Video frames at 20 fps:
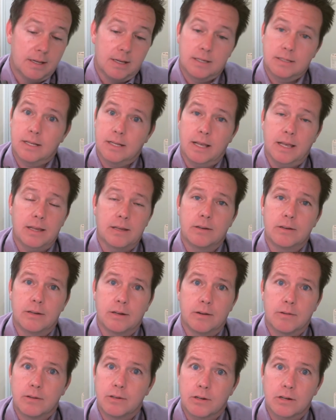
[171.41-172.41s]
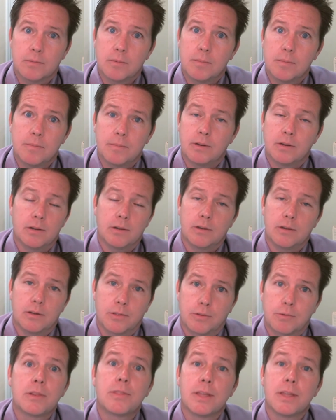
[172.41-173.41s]
Said, hey, you know, you're going to be,
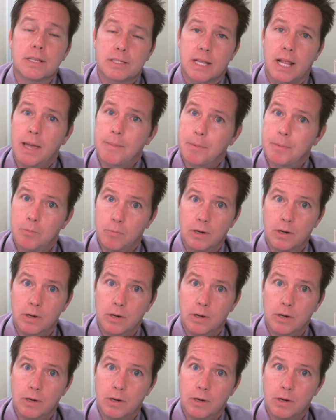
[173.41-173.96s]
three things can happen.